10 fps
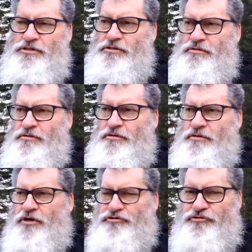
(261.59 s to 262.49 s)
just
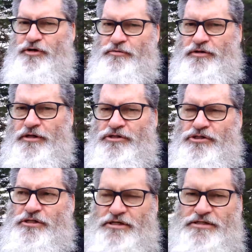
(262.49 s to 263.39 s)
agree with it,
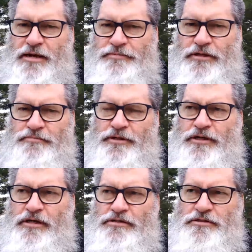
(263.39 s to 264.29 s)
just accept it
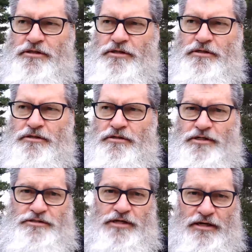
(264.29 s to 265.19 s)
because
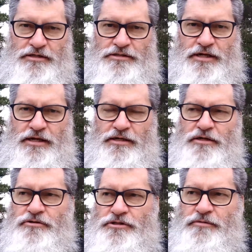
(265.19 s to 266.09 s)
a saint said
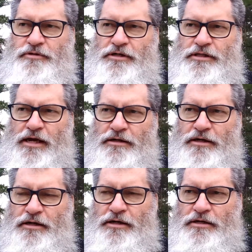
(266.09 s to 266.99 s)
it or something like that.
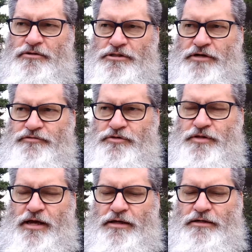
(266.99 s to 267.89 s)
There's a difference
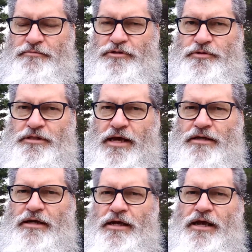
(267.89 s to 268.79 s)
with that between
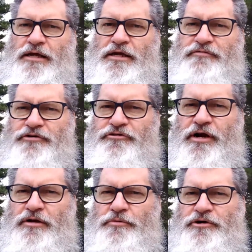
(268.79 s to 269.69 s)
that and giving
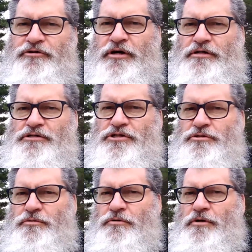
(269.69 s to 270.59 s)
credit where credit is
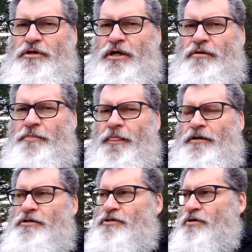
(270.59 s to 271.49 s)
due. Okay,
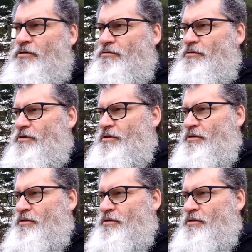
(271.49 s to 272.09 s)
so